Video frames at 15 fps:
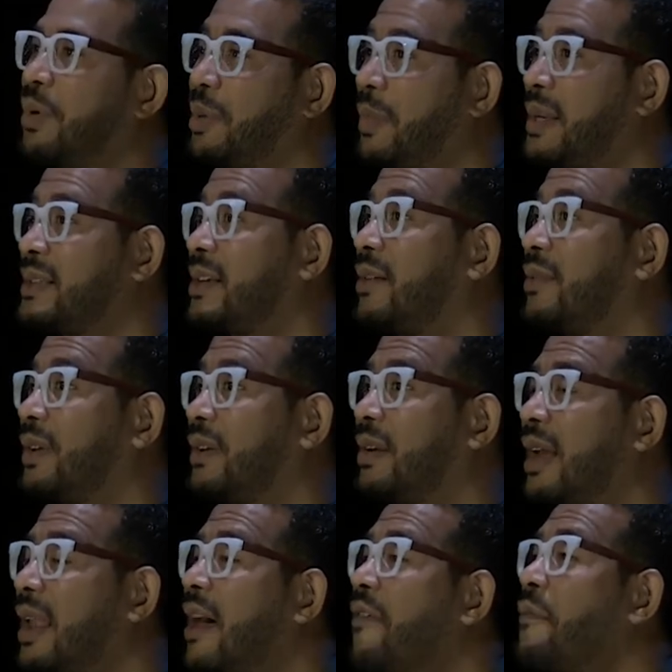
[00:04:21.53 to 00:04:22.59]
separate myself
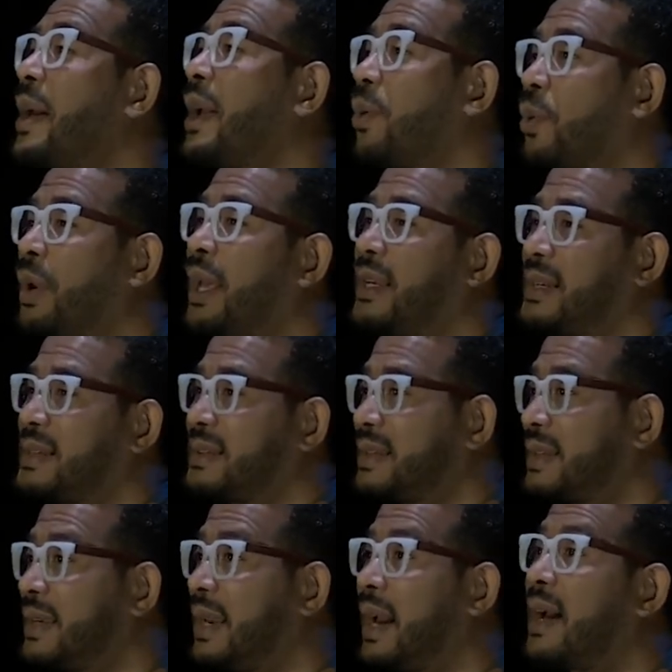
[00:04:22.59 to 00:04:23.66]
and have my own
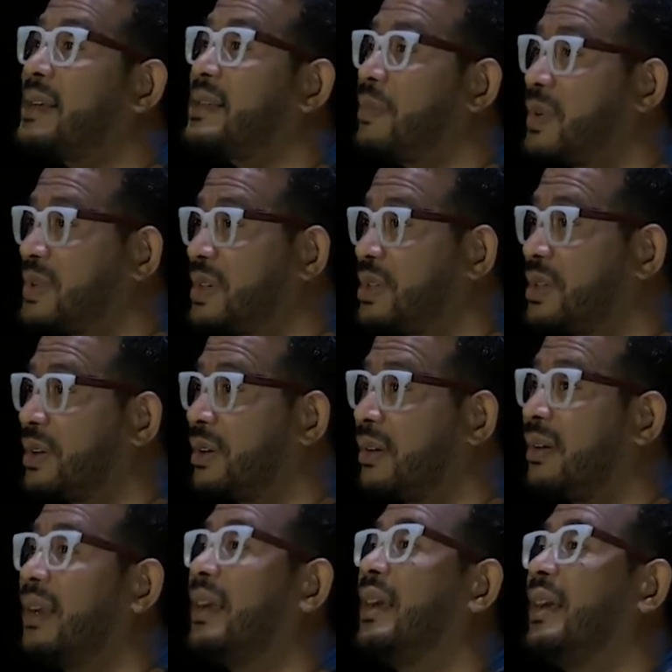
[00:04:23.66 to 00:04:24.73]
identity as a
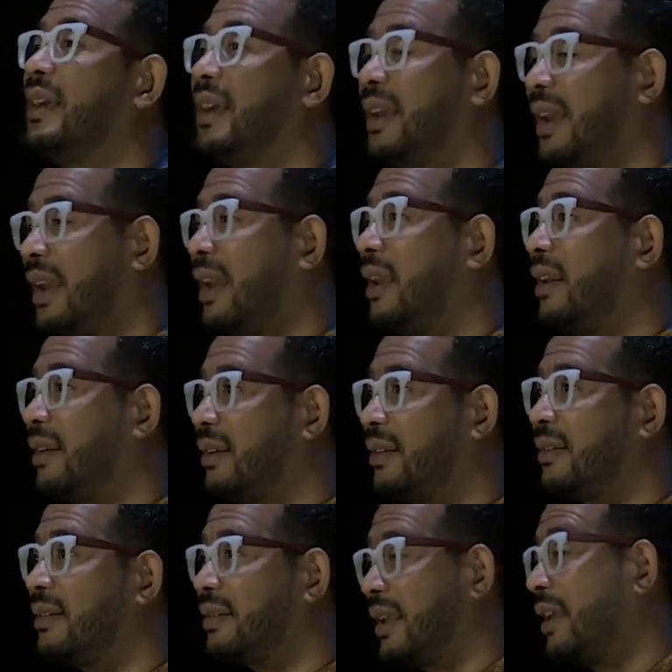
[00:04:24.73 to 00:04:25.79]
musician
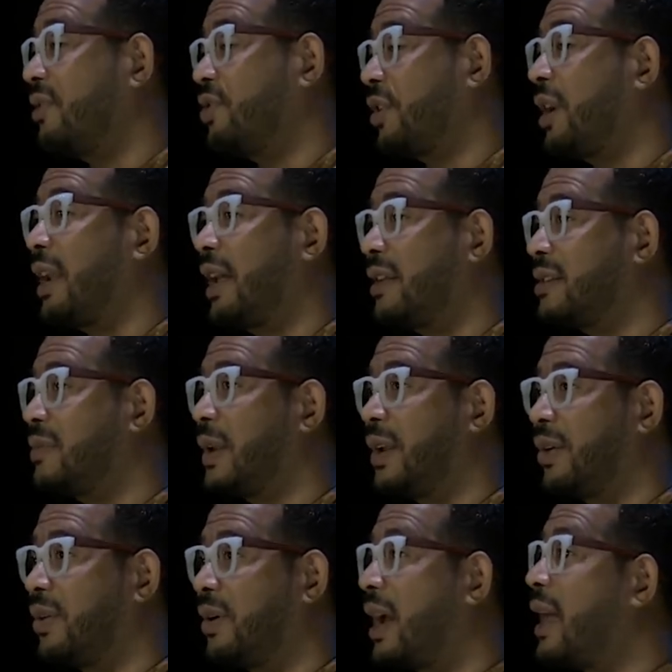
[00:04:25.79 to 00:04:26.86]
in Trinidad and
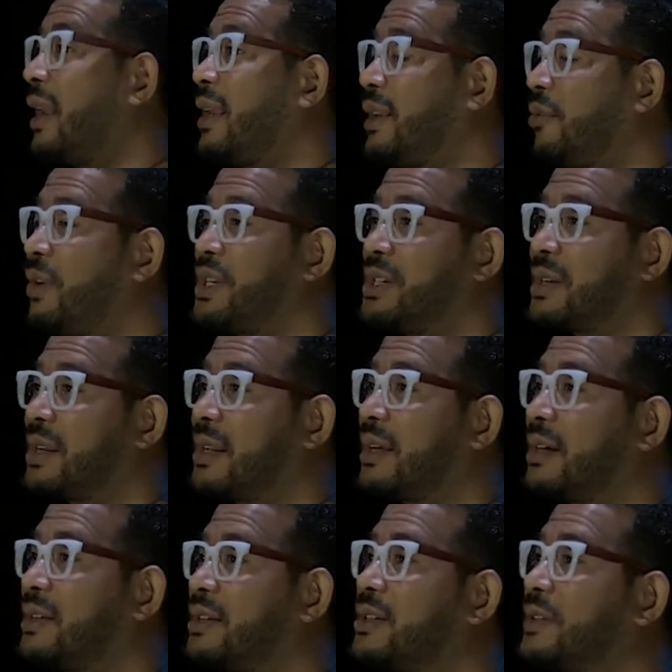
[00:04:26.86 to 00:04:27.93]
Tobago and in the
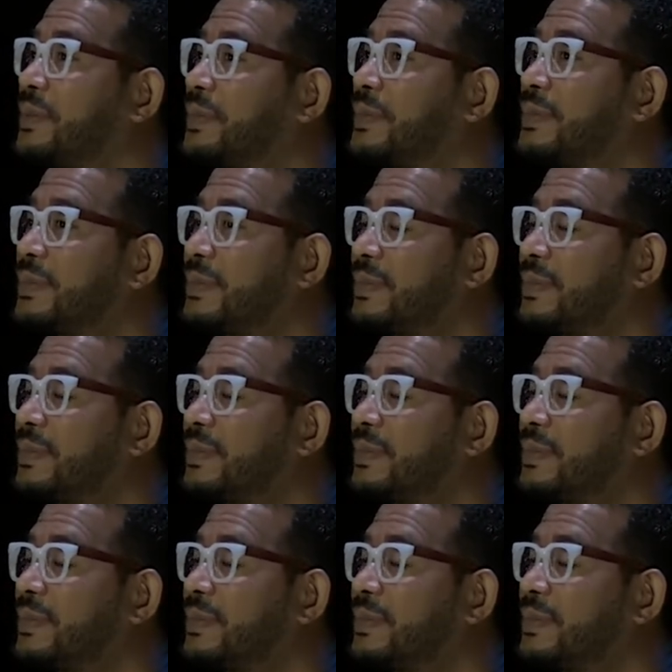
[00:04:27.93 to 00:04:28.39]
region at large.